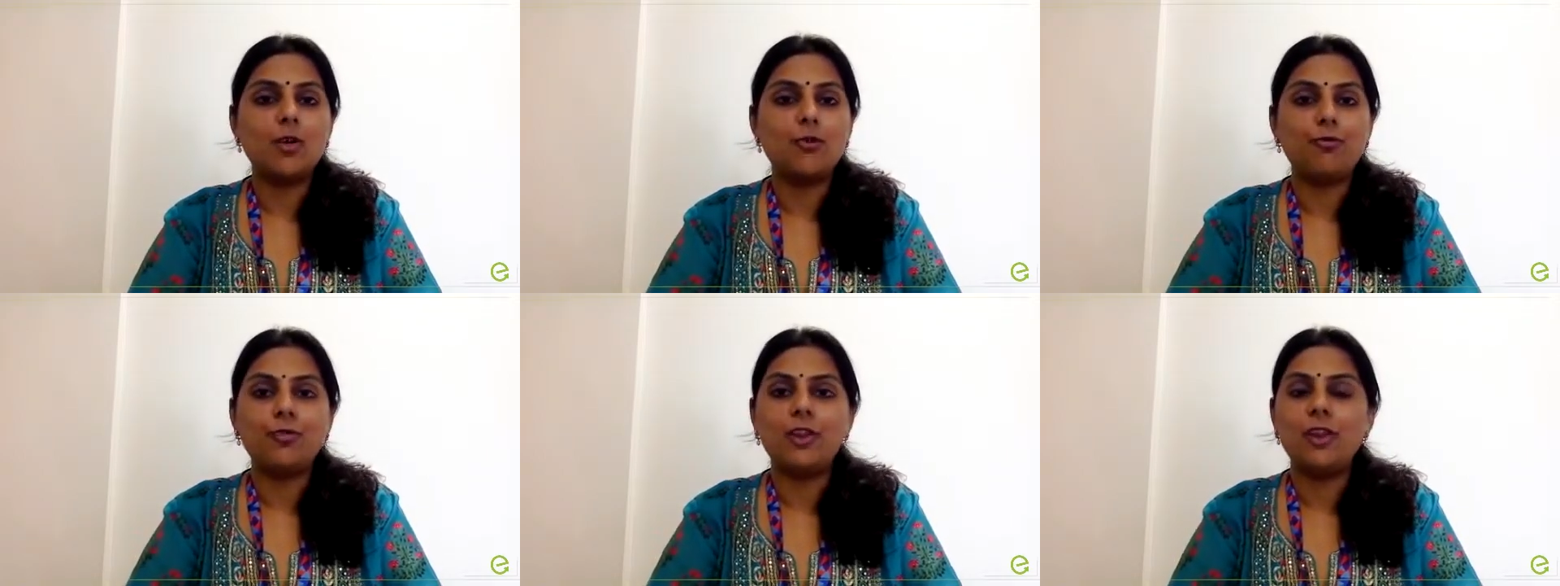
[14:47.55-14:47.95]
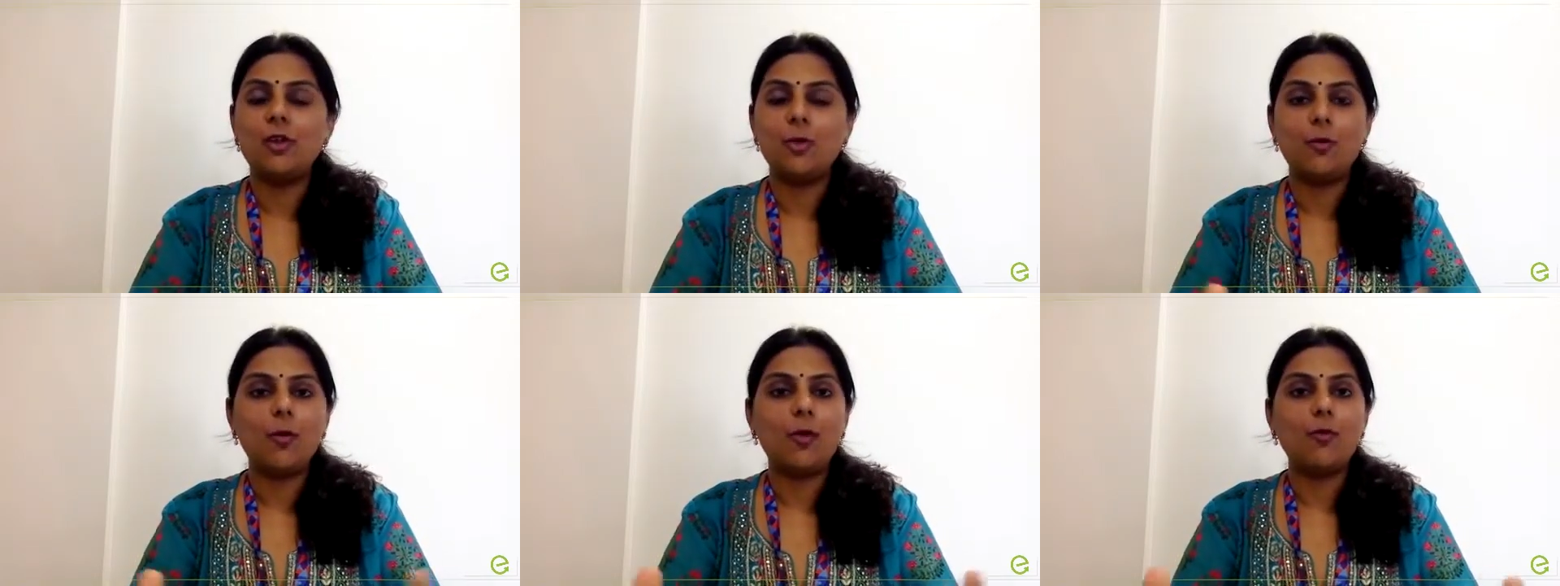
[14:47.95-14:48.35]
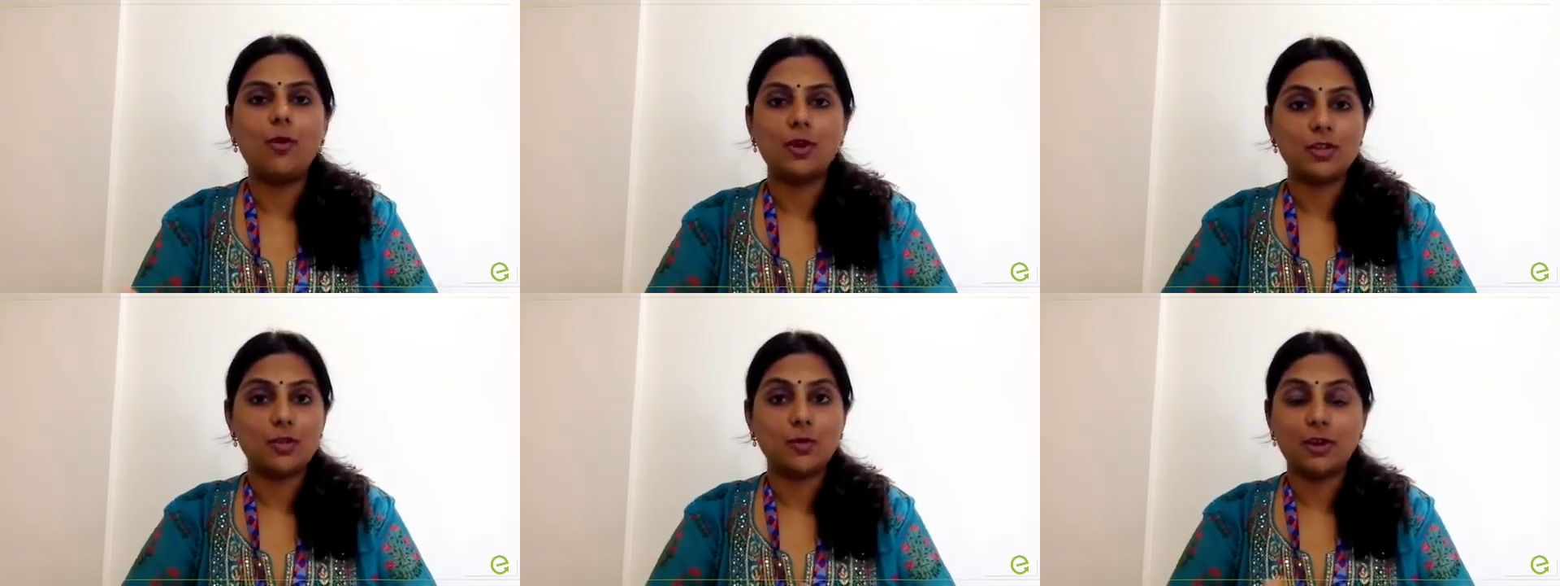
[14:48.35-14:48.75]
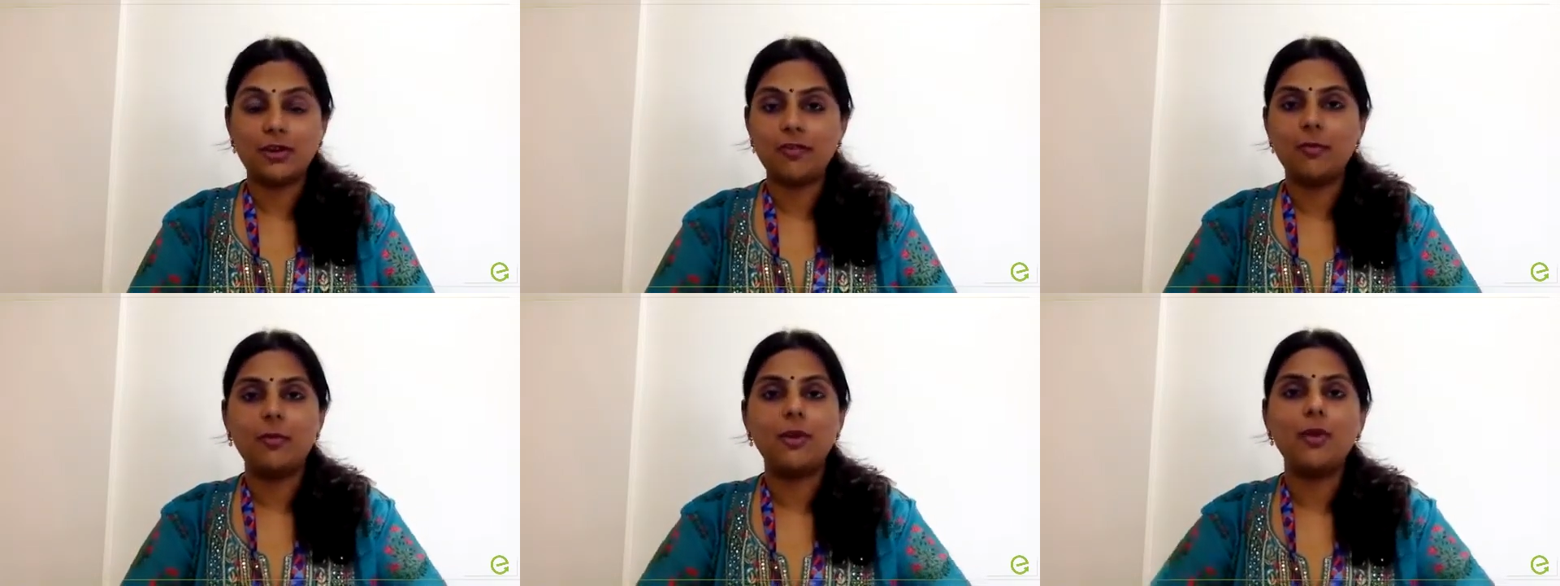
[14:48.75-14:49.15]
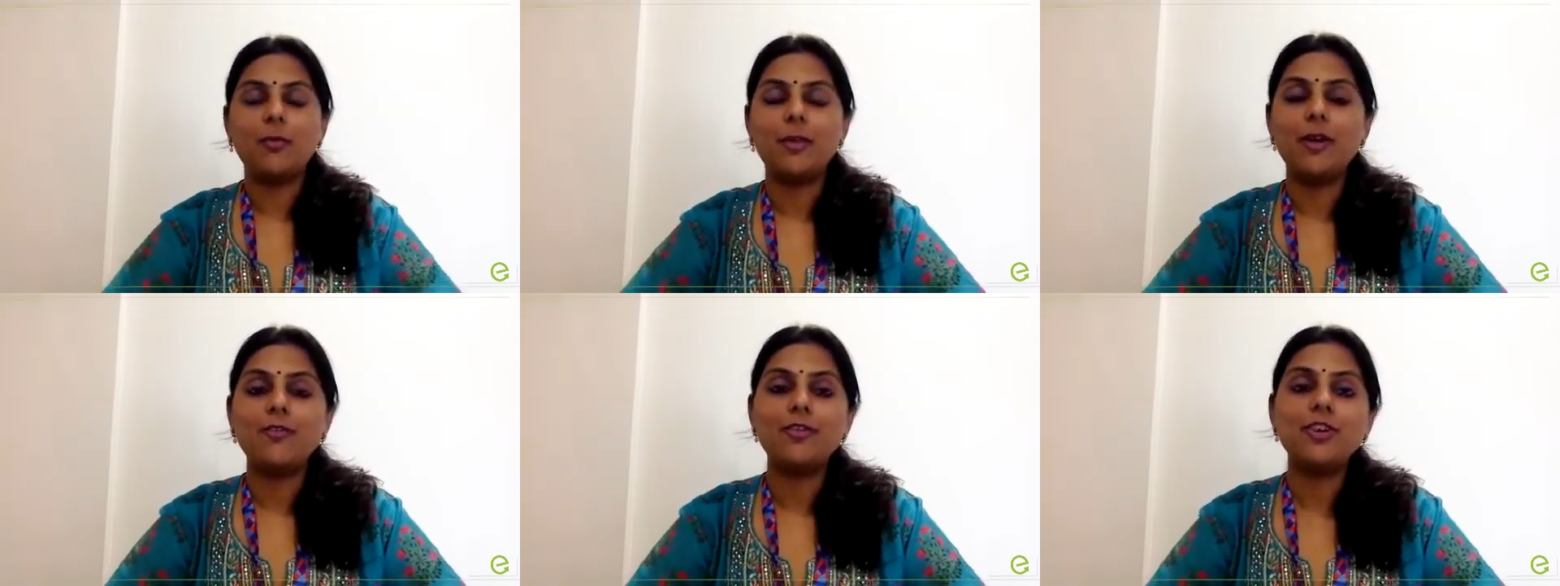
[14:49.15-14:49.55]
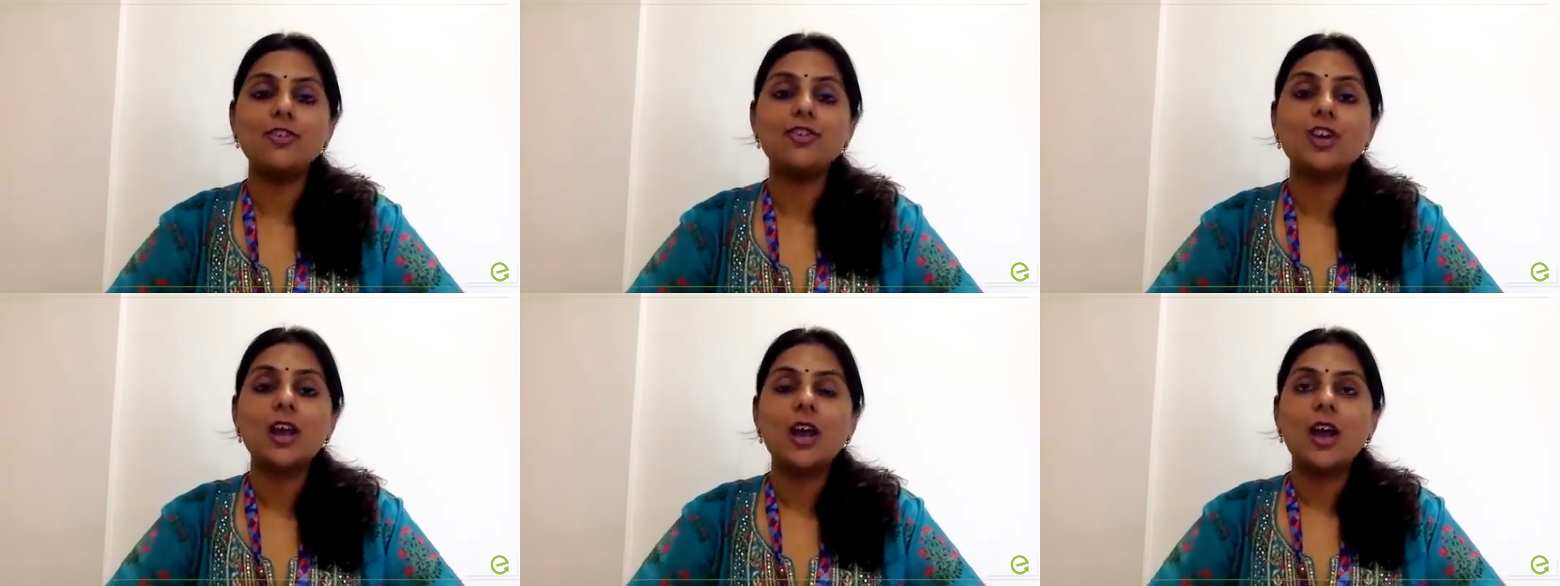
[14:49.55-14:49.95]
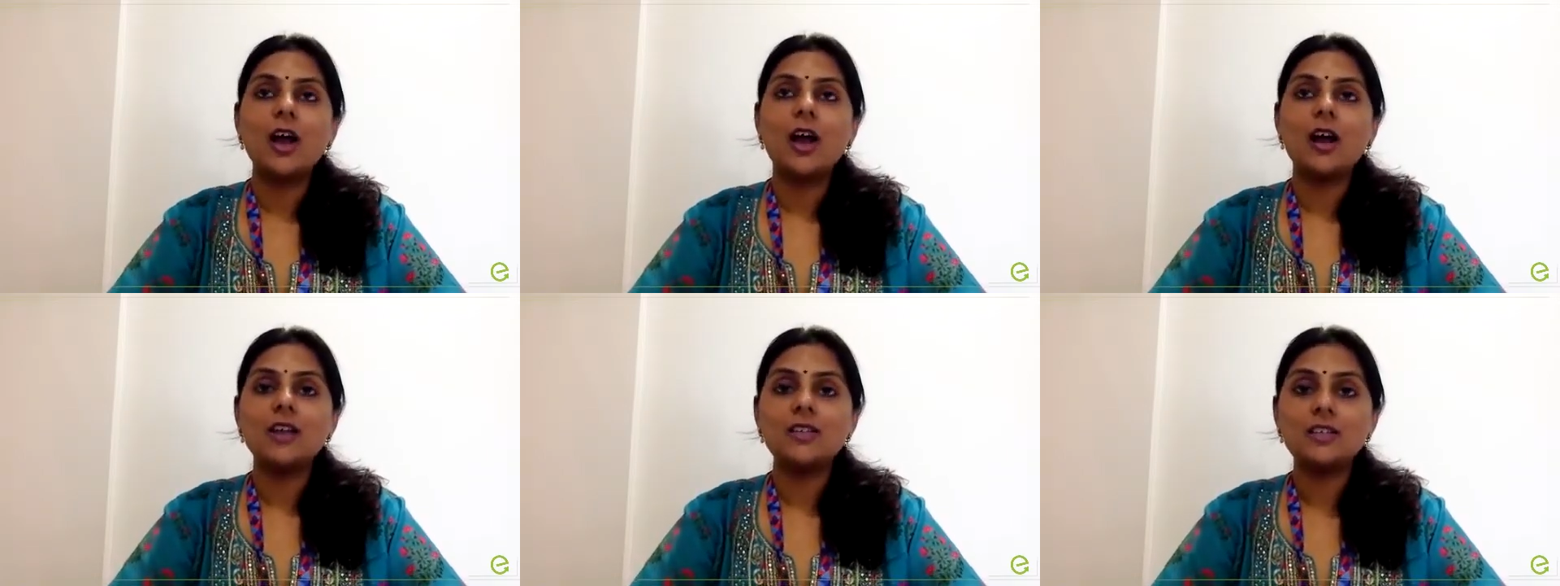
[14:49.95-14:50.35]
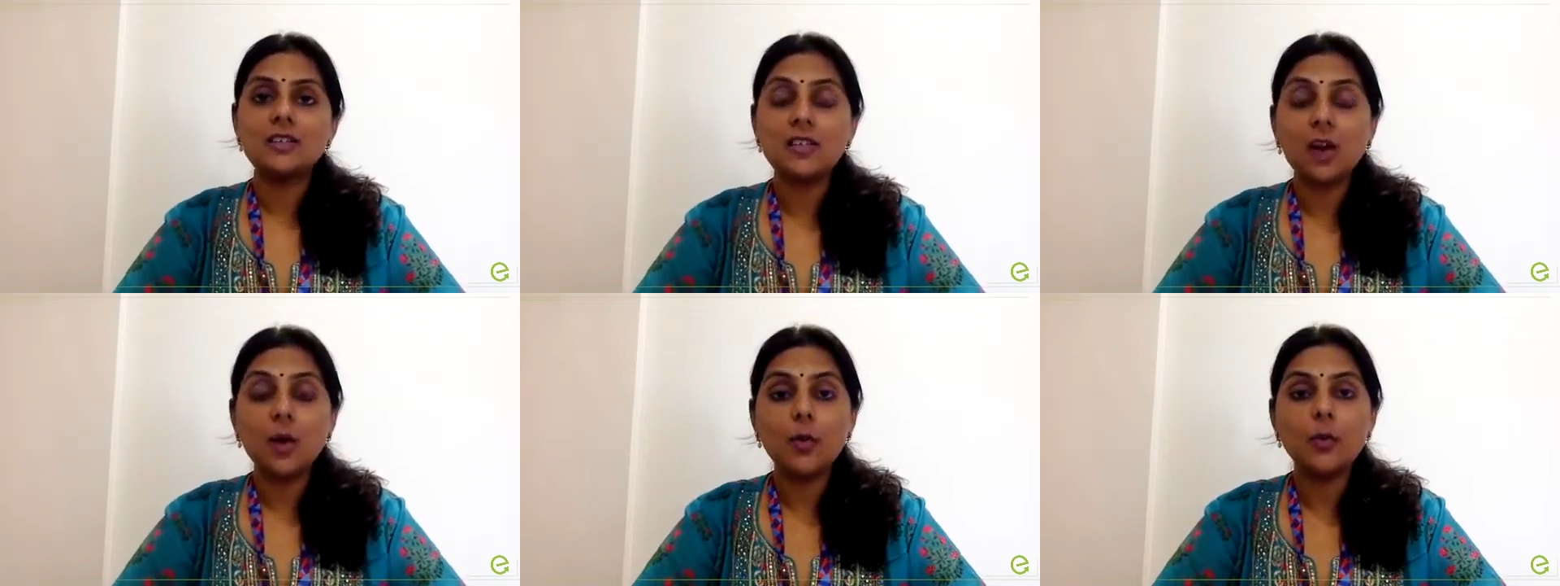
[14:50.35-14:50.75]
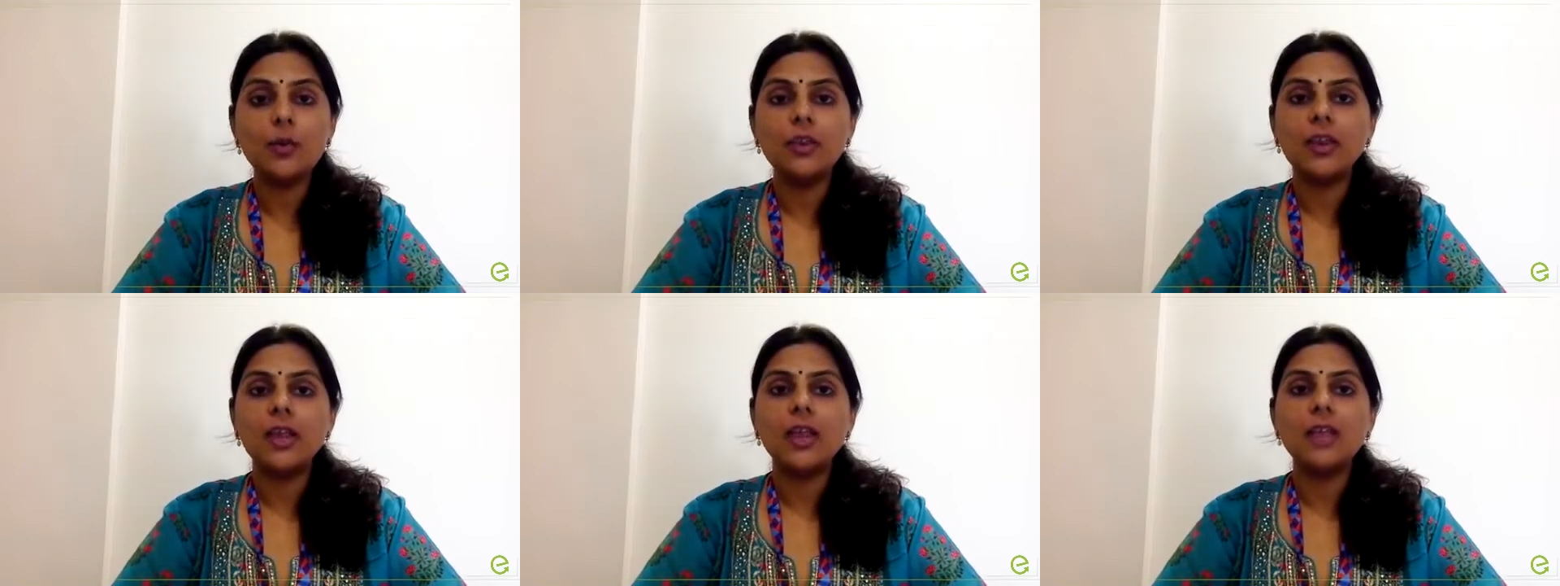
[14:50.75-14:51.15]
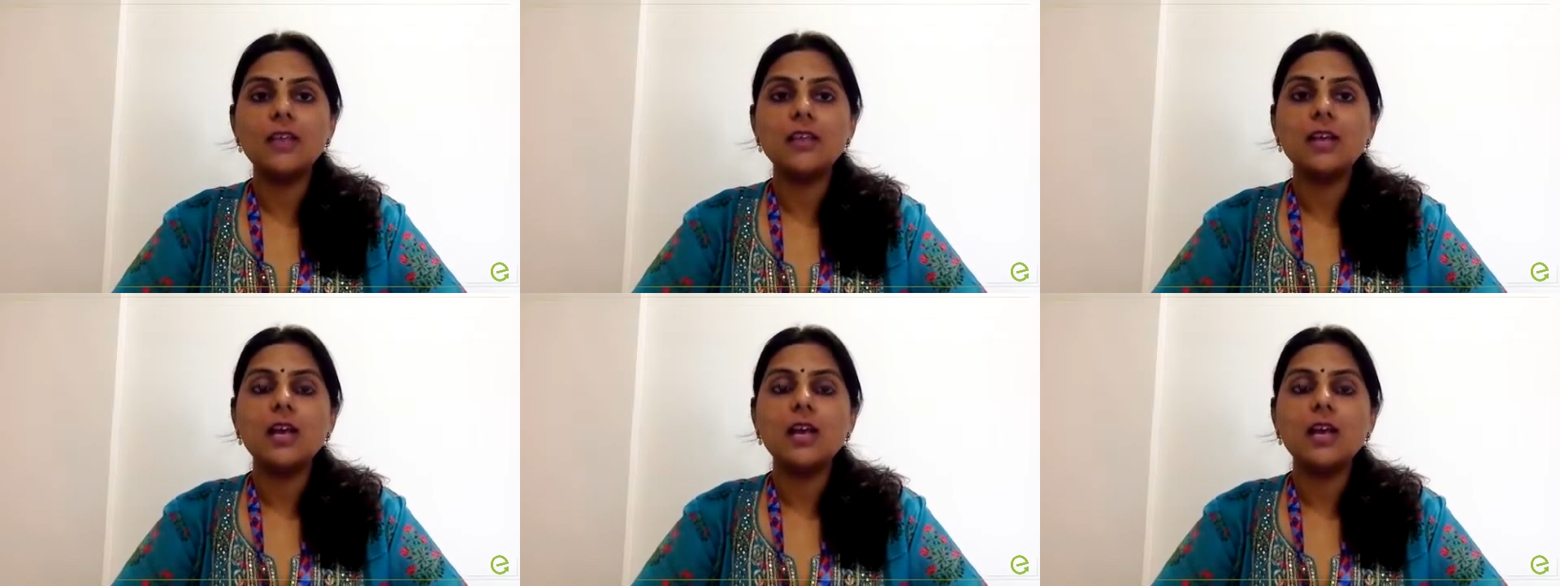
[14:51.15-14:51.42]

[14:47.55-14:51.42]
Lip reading: coffee, or warm water, whatever be your beverage. Sit down with it.